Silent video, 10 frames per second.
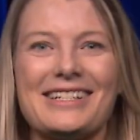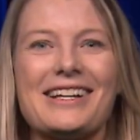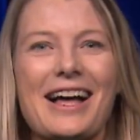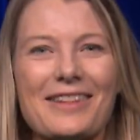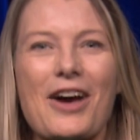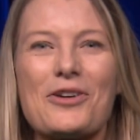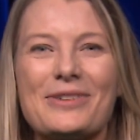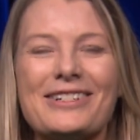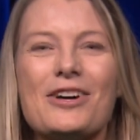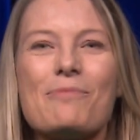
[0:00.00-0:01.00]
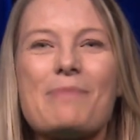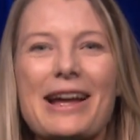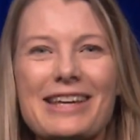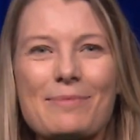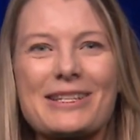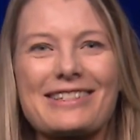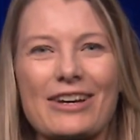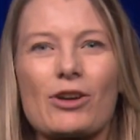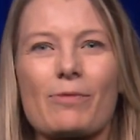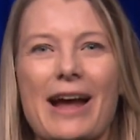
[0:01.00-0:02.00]
Hello, my name is
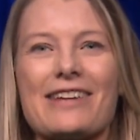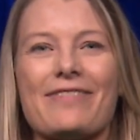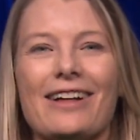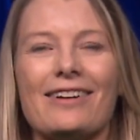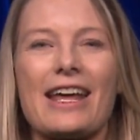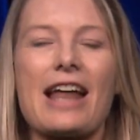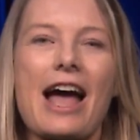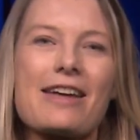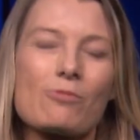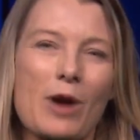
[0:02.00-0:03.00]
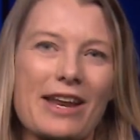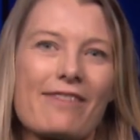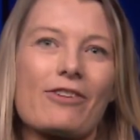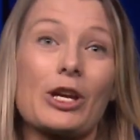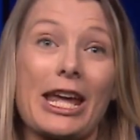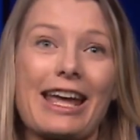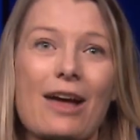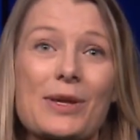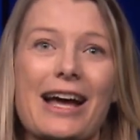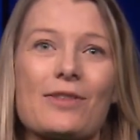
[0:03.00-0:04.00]
Sarah Reineveld, and I am running for King
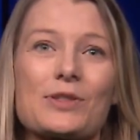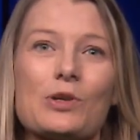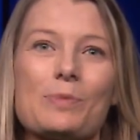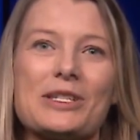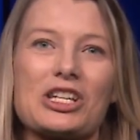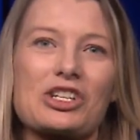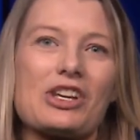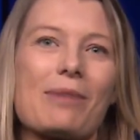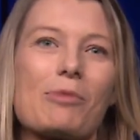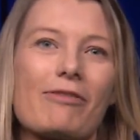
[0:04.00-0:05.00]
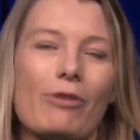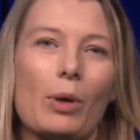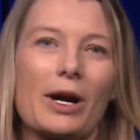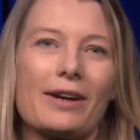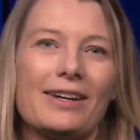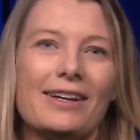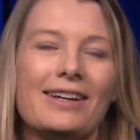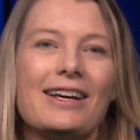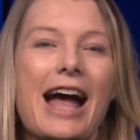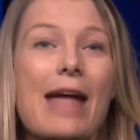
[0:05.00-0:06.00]
County Council position number 4.
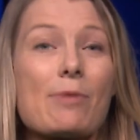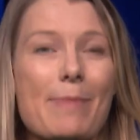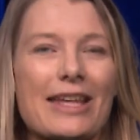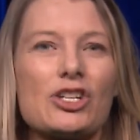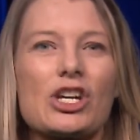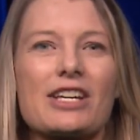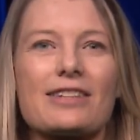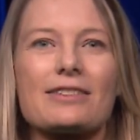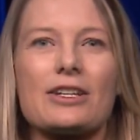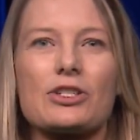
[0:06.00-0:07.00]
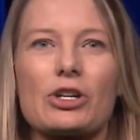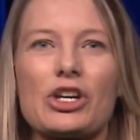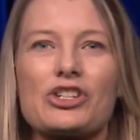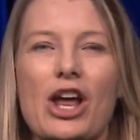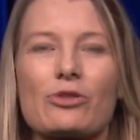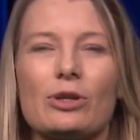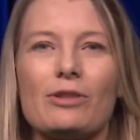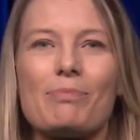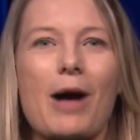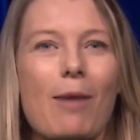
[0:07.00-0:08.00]
I am a managing assistant attorney
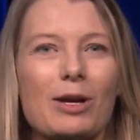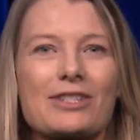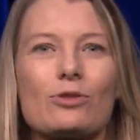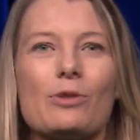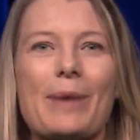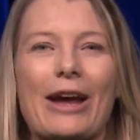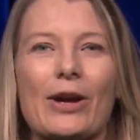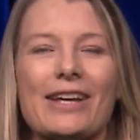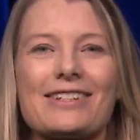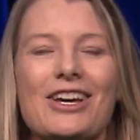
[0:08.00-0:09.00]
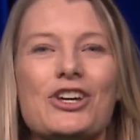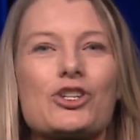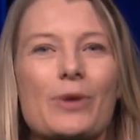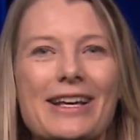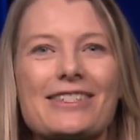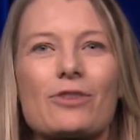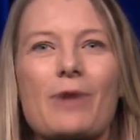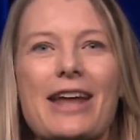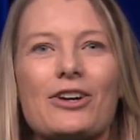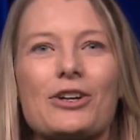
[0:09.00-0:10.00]
general, public school parent, transit
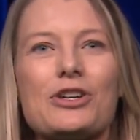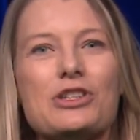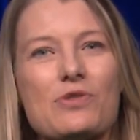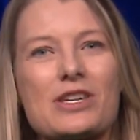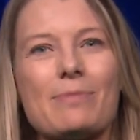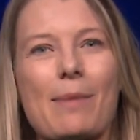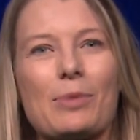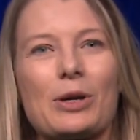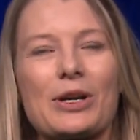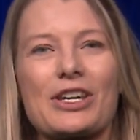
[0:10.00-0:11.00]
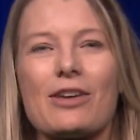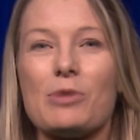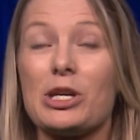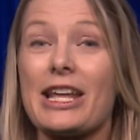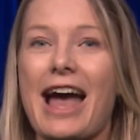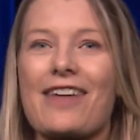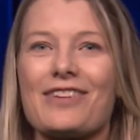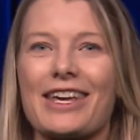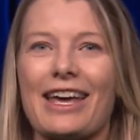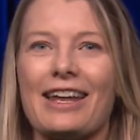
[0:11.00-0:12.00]
writer, union member, community
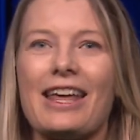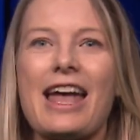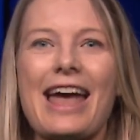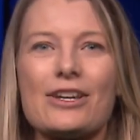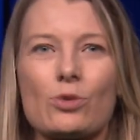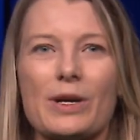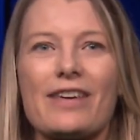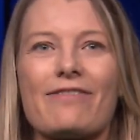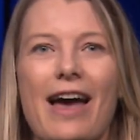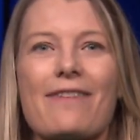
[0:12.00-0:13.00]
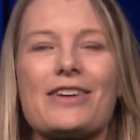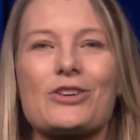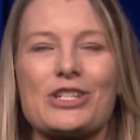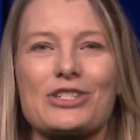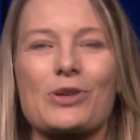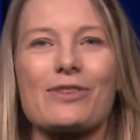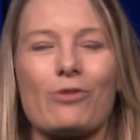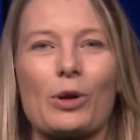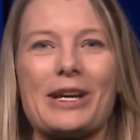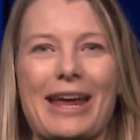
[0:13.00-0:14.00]
advocate, and 25-year District
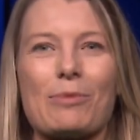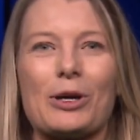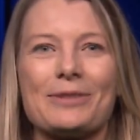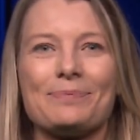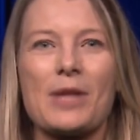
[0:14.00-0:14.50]
4 neighbor.